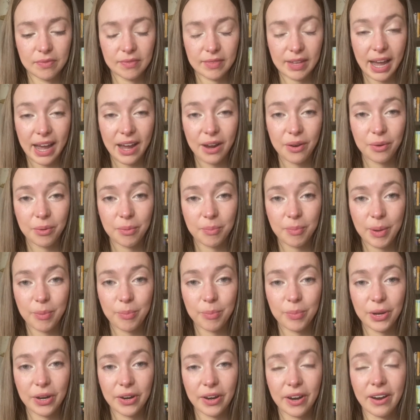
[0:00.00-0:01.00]
I
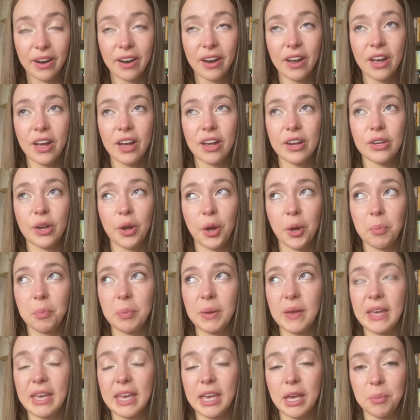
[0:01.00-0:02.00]
remember not
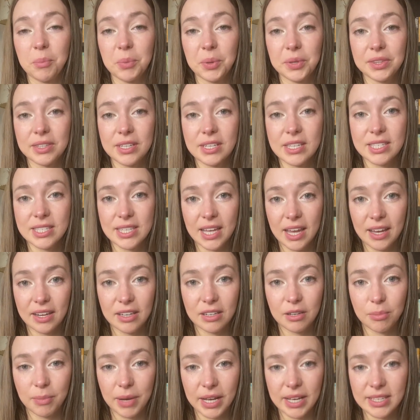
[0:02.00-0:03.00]
being able to say
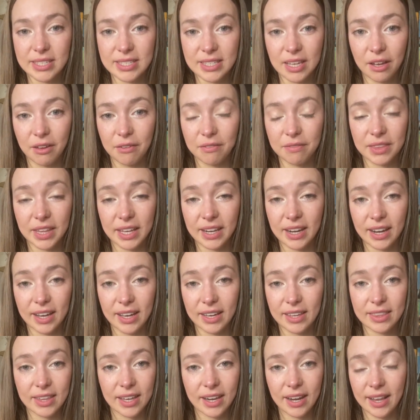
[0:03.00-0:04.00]
to myself that
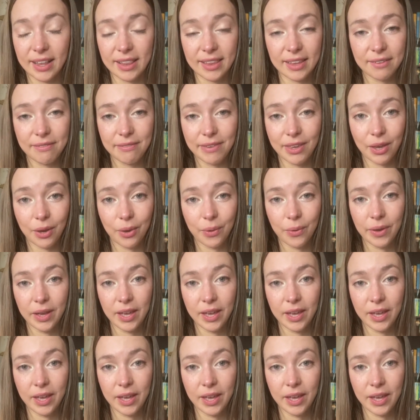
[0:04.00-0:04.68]
I love you.